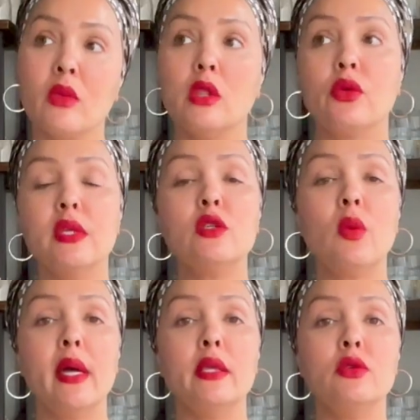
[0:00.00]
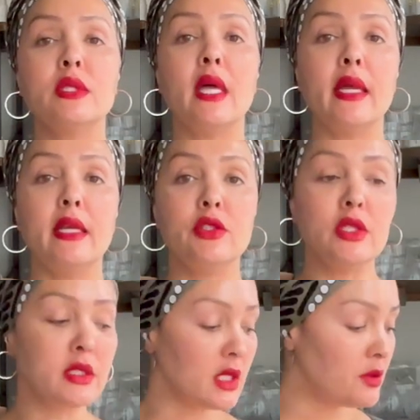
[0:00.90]
The reason why I use 9
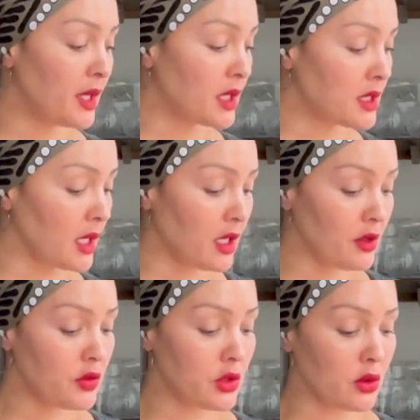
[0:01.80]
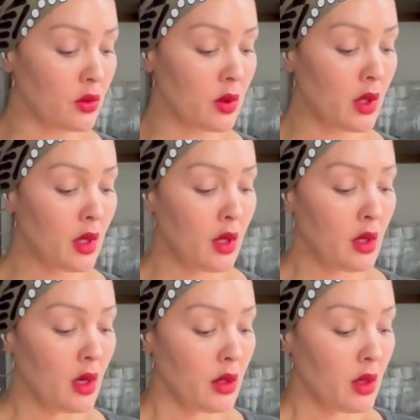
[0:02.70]
inches is because it gives you
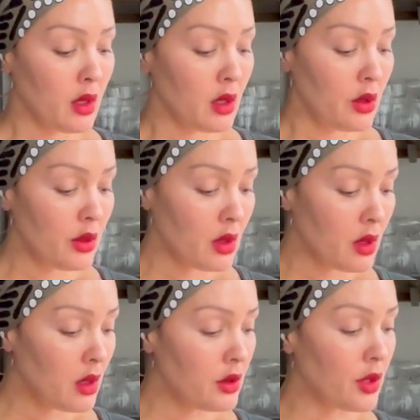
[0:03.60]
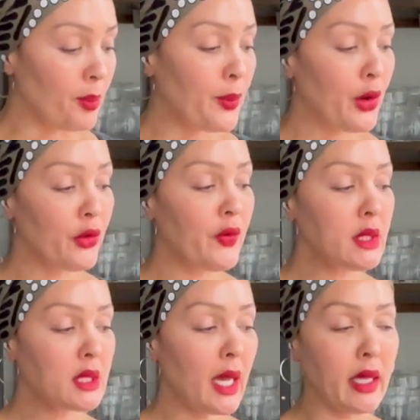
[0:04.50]
the
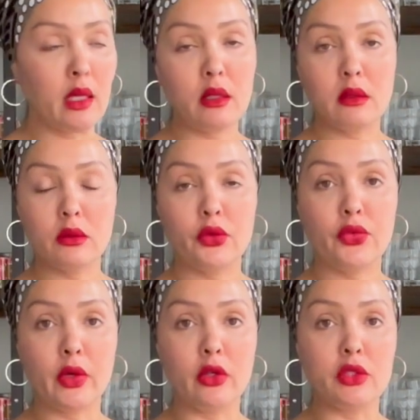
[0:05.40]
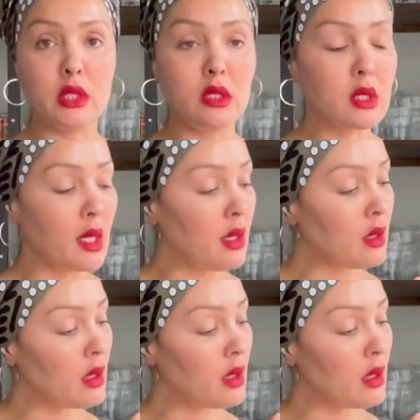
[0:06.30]
perfect height for your cheesecake.